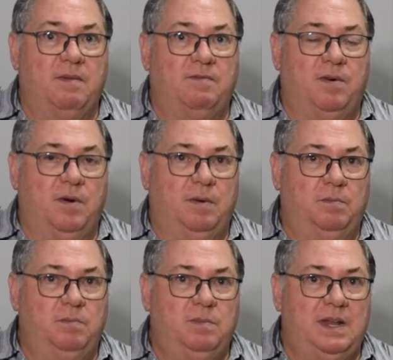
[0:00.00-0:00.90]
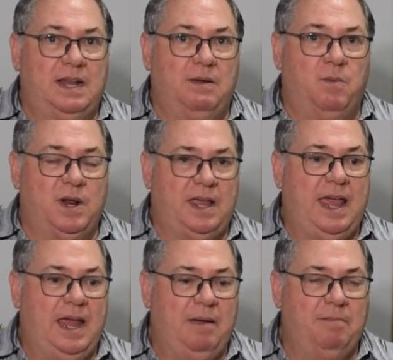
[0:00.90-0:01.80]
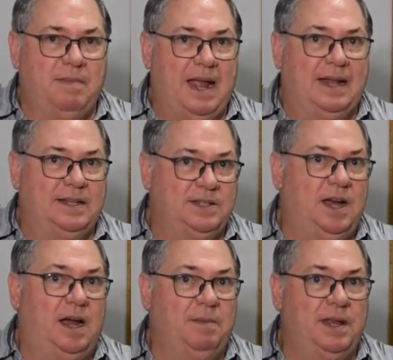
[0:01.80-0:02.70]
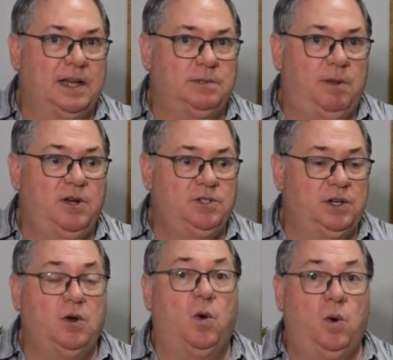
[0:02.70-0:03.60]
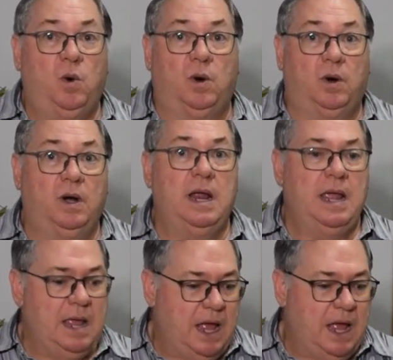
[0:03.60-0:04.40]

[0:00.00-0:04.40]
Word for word: from what came at the time of the explosion or